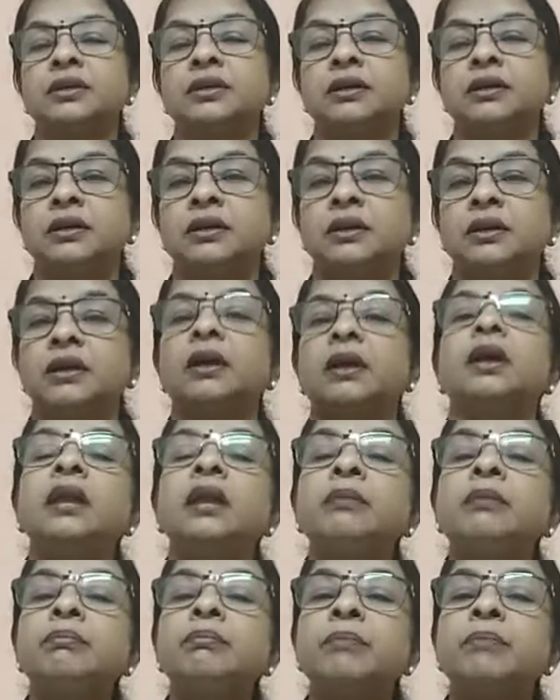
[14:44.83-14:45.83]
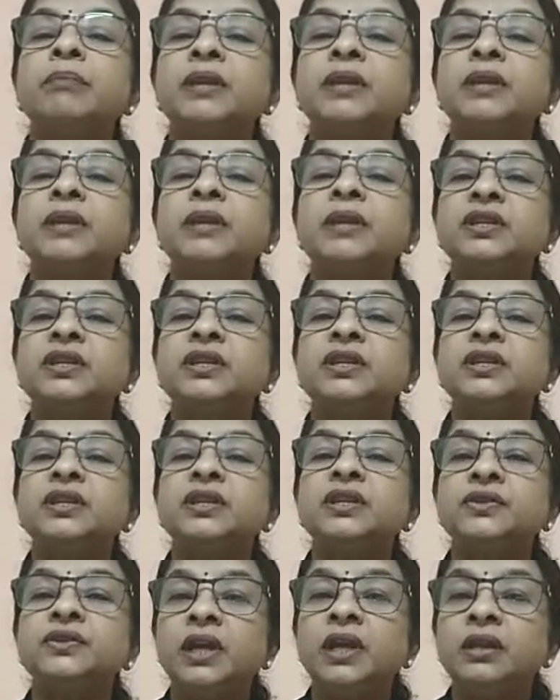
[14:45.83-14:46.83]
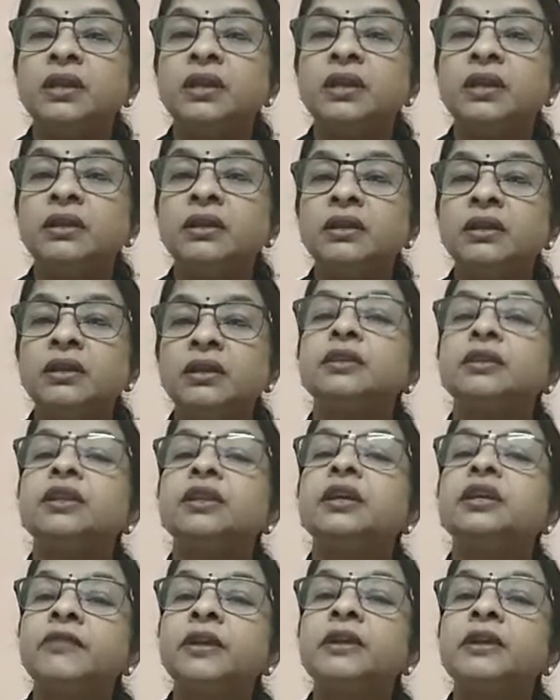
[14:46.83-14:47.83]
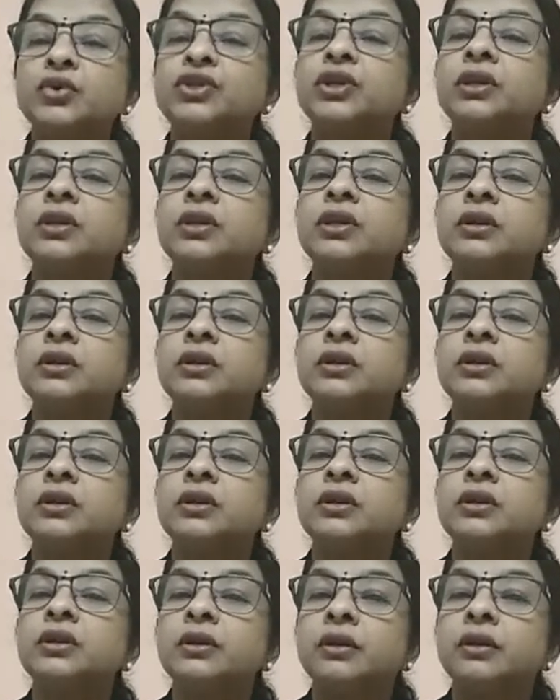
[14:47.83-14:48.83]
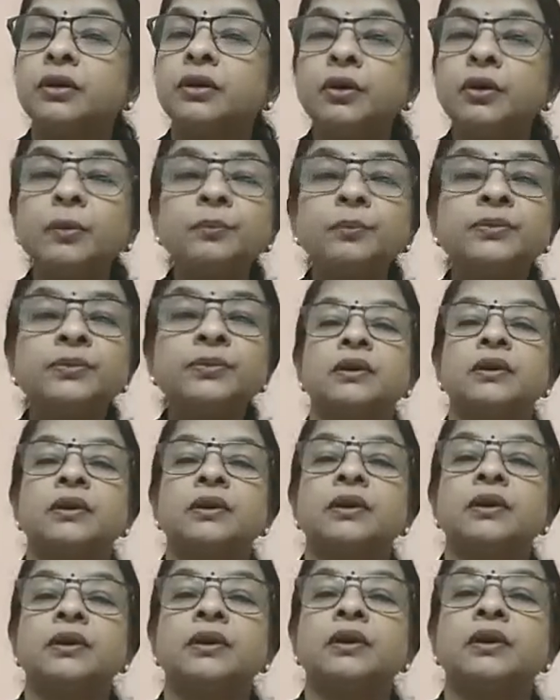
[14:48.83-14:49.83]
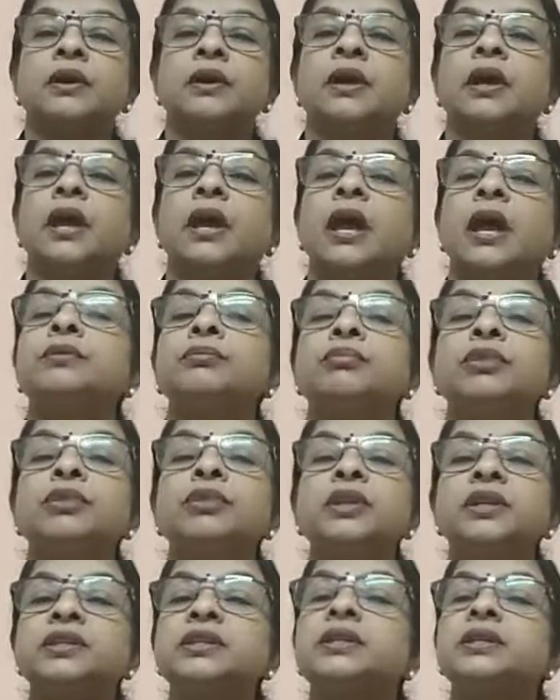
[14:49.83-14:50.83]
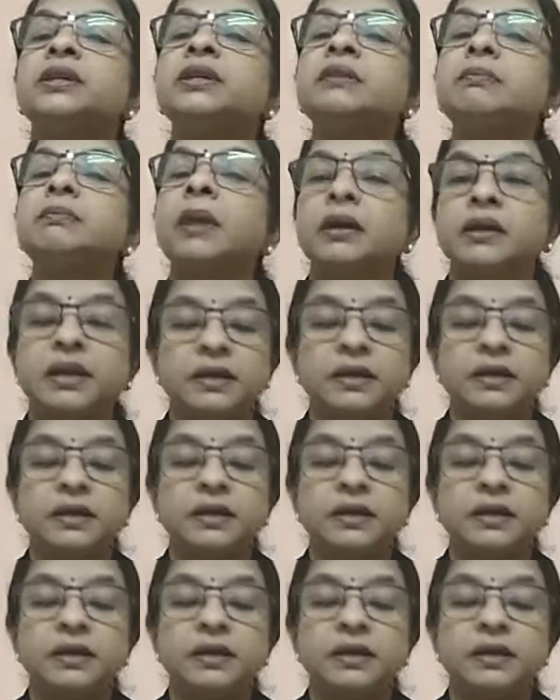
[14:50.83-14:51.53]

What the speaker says: in between the different social groups and political parties.